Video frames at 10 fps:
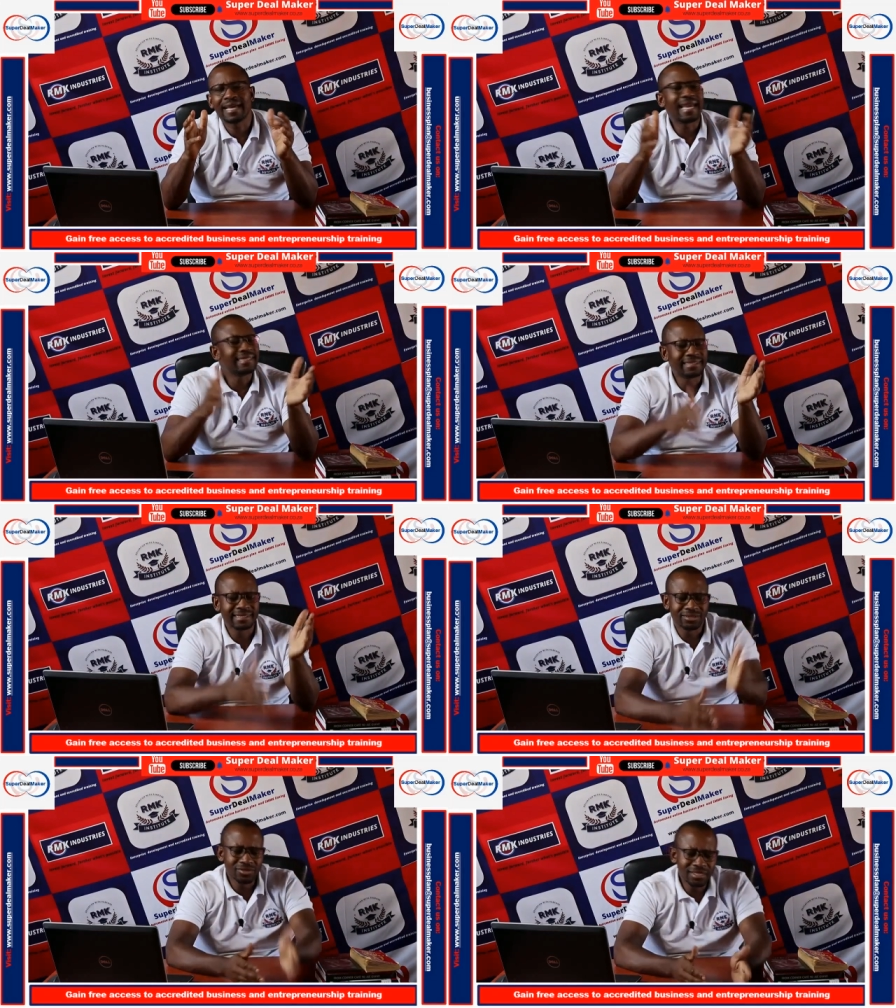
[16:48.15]

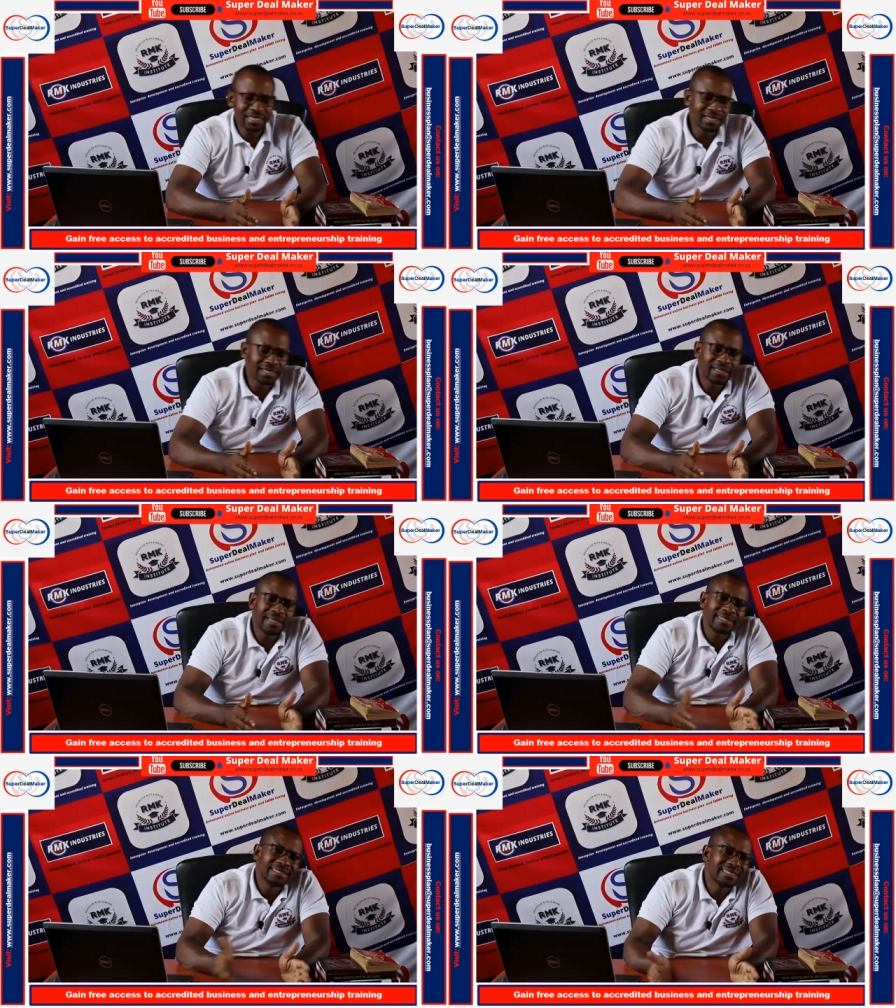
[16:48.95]
and it's not a
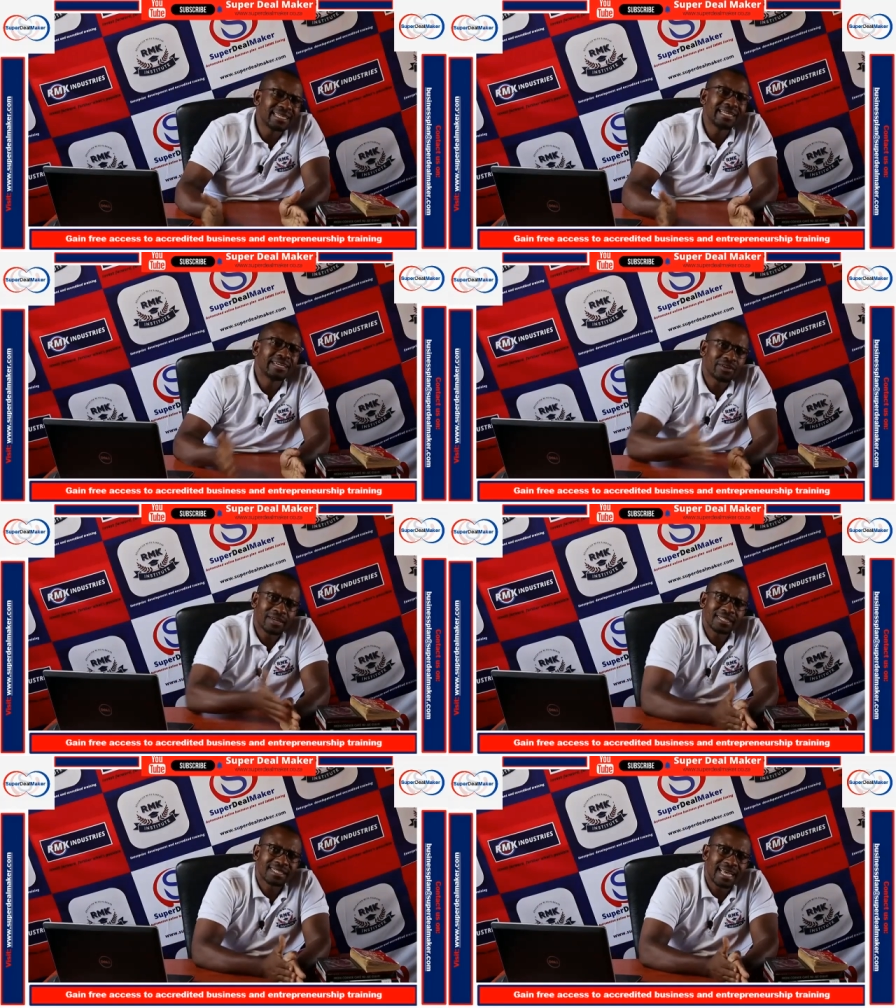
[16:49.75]
necessarily a
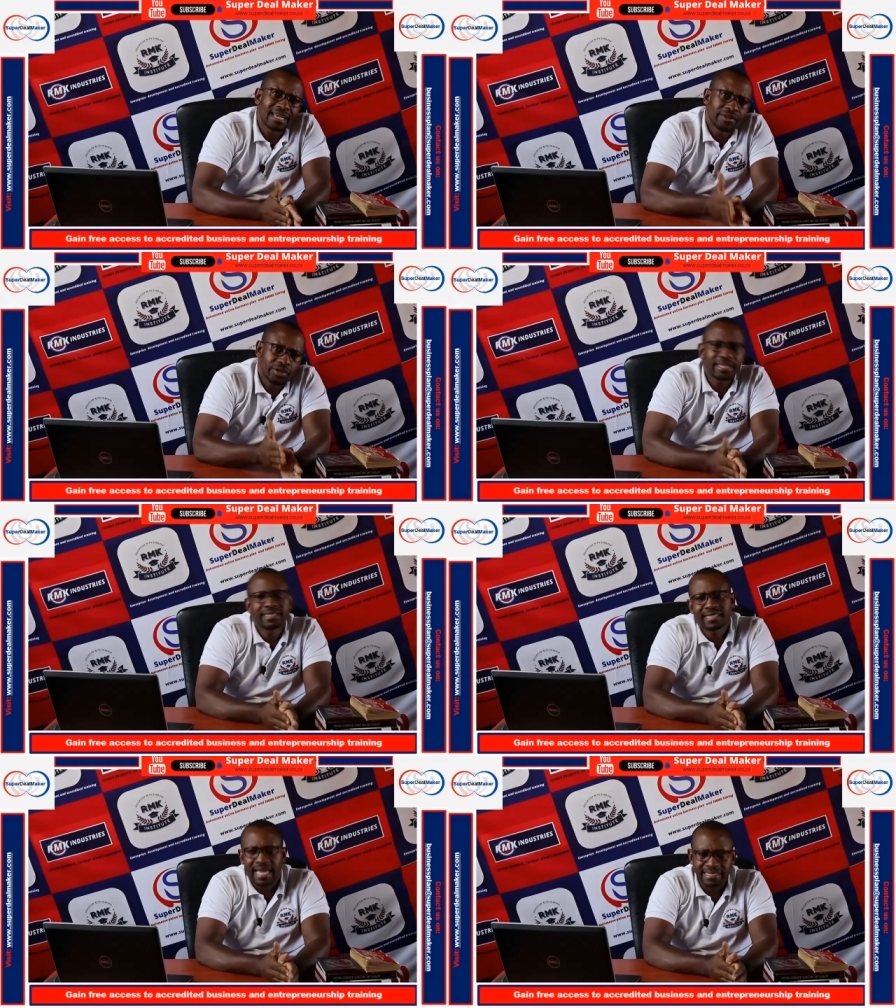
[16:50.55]
rocket, sci
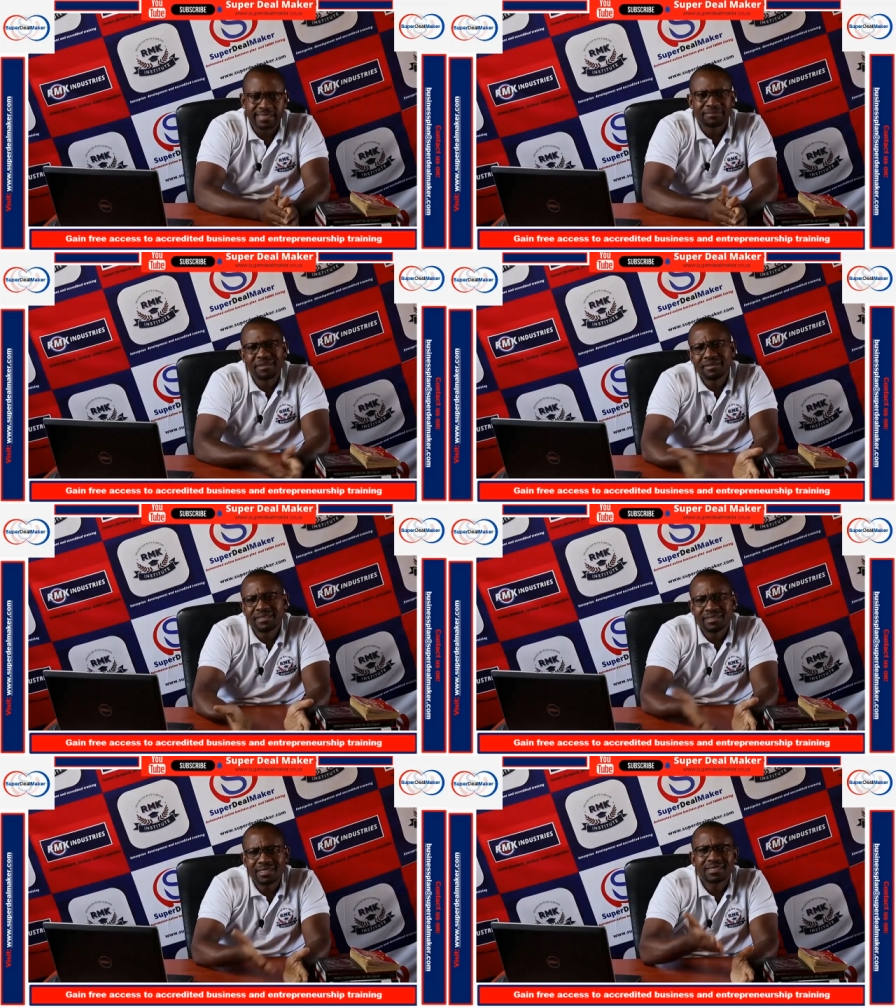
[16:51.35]
rocket science. Maybe
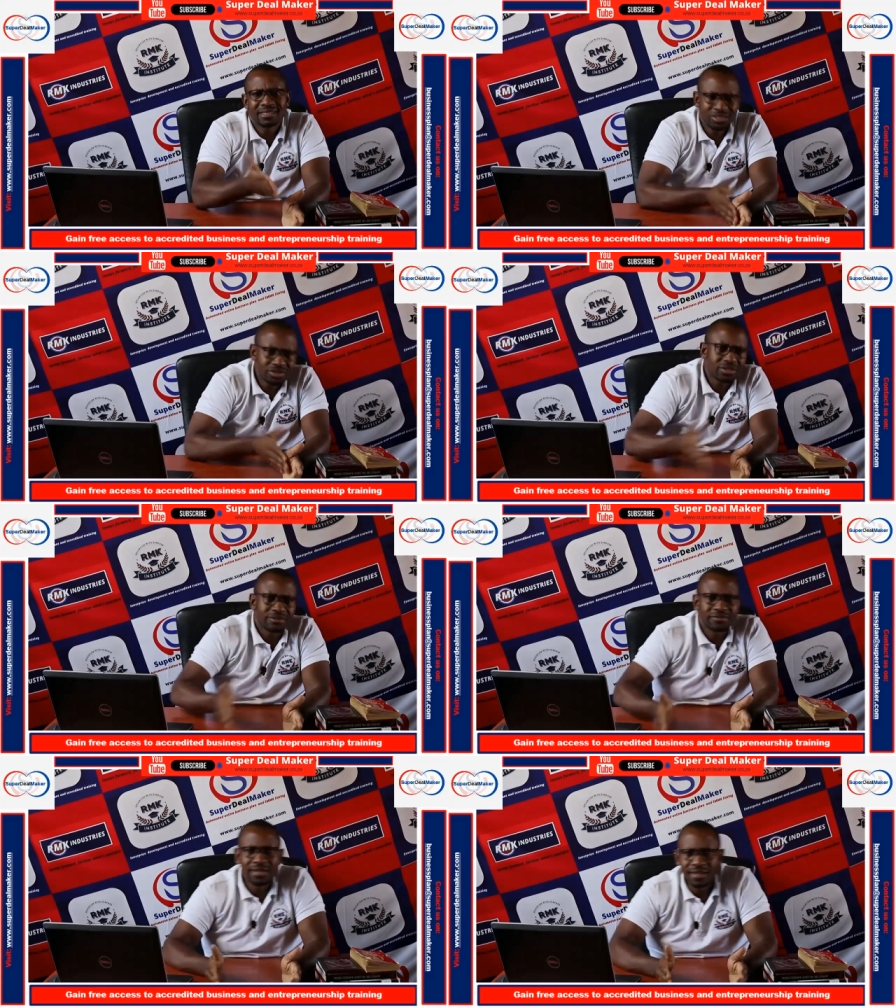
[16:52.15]
it's just issue
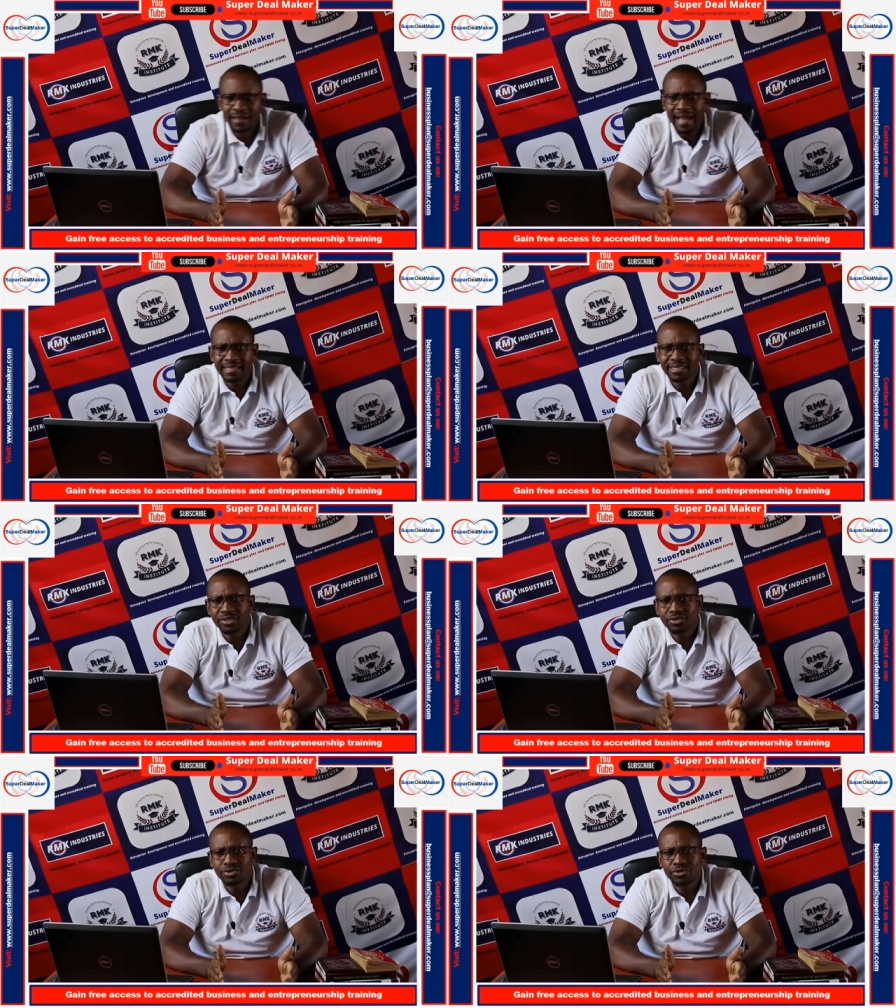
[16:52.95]
of
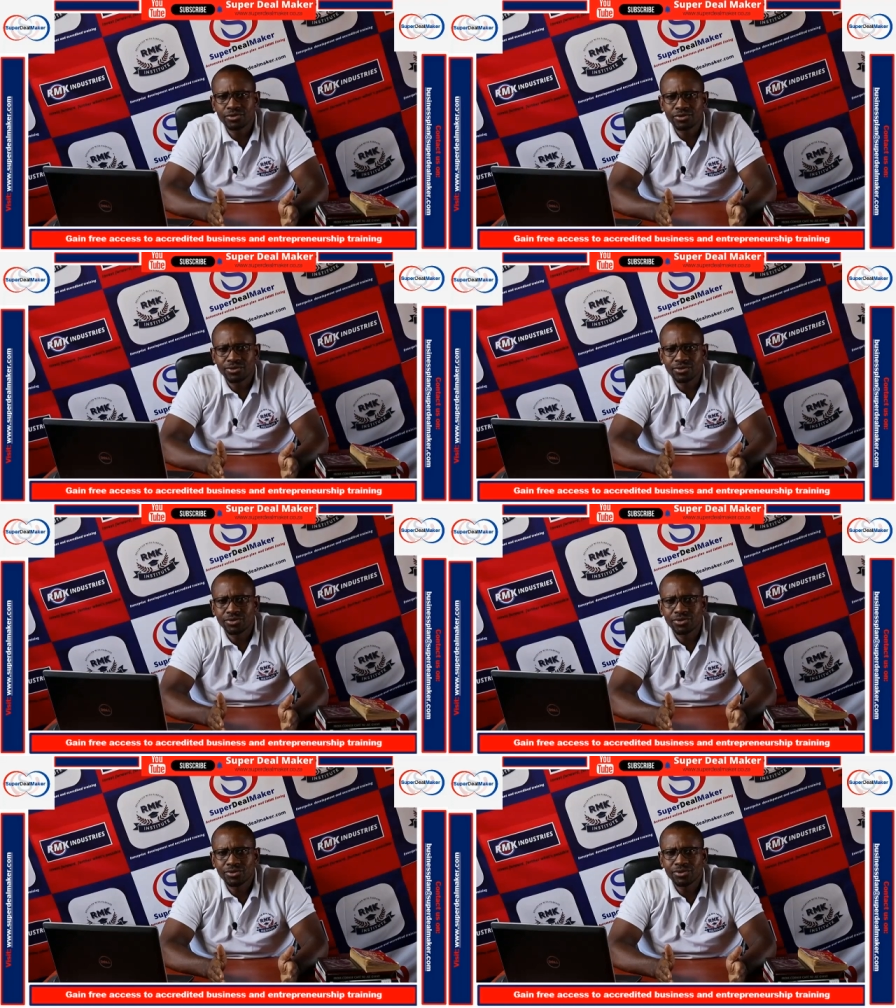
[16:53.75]
access to
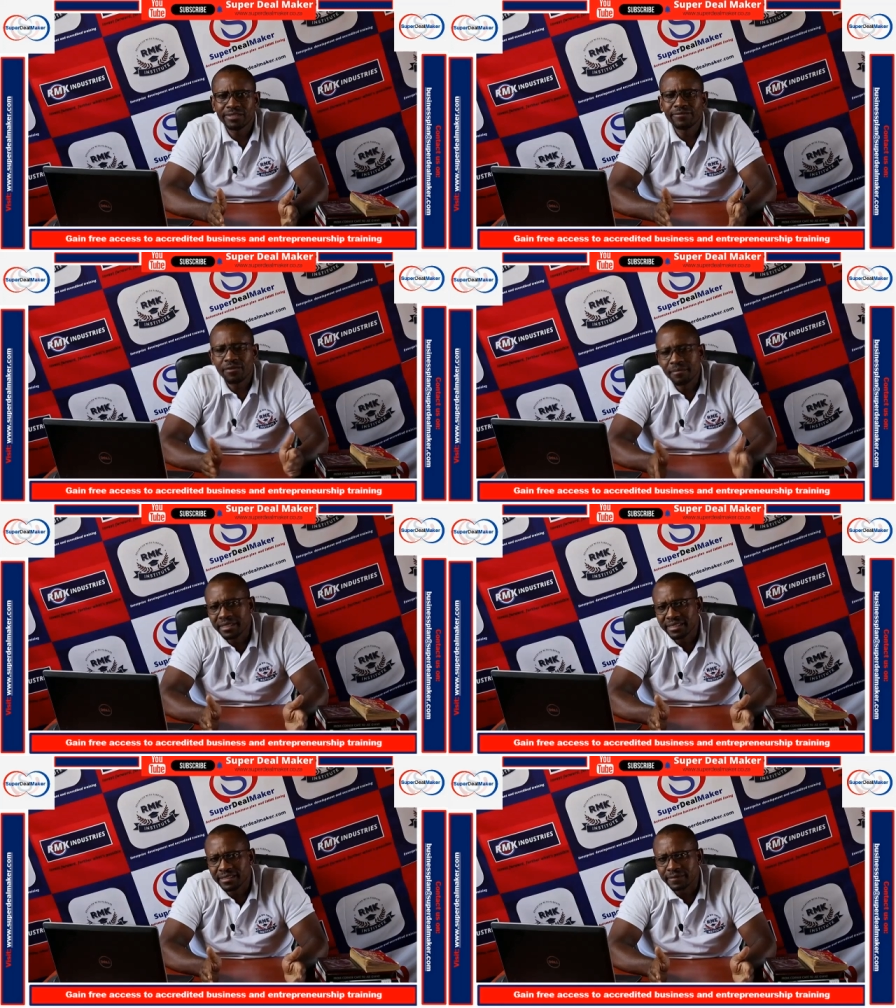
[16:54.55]
to
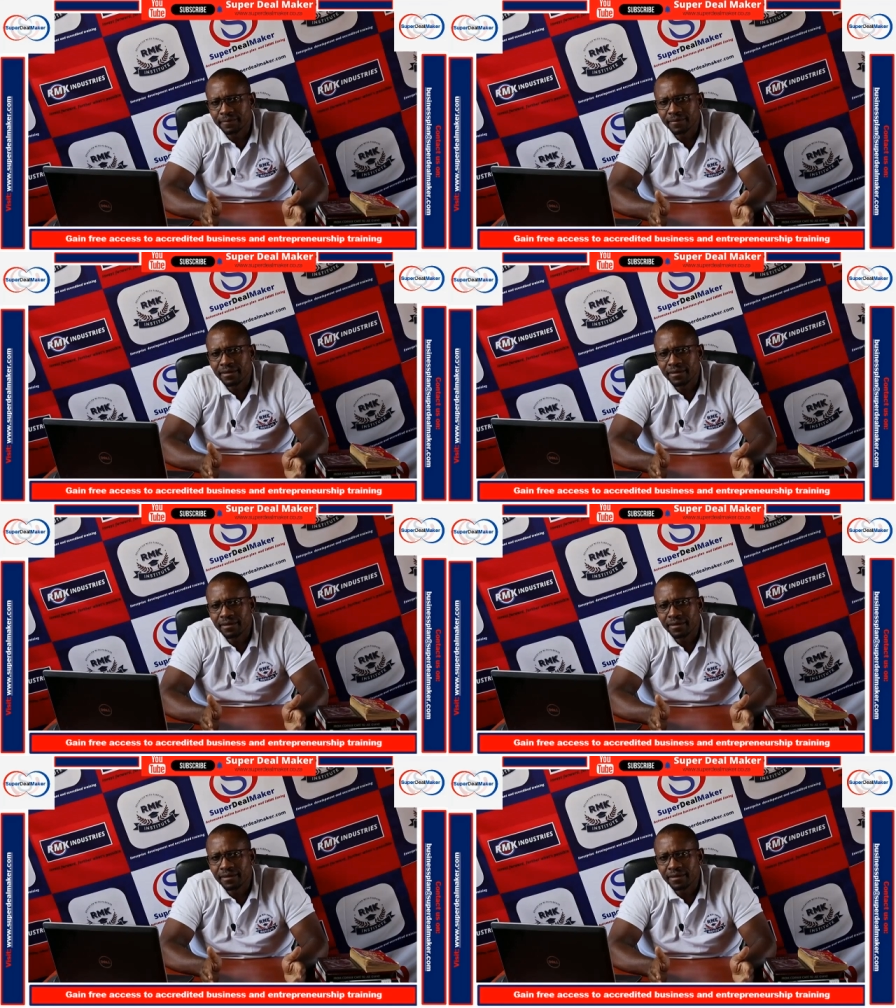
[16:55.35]
information.